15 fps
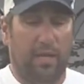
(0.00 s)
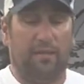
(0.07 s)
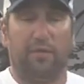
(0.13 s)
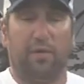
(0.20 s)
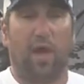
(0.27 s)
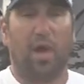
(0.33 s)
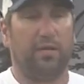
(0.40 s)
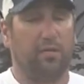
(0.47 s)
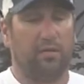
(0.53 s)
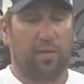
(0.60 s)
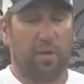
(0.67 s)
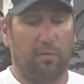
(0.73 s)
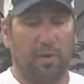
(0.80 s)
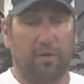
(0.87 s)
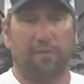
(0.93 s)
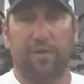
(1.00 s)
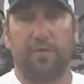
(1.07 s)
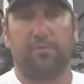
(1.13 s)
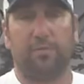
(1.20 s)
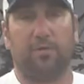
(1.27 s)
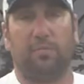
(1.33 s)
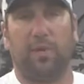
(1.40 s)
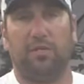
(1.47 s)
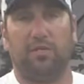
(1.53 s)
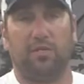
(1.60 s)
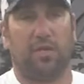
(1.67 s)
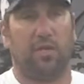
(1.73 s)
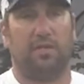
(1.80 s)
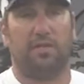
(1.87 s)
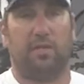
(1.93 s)
if not, come to our Facebook page
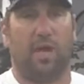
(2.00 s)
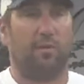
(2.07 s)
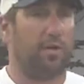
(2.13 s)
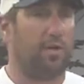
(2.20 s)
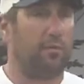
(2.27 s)
at any time,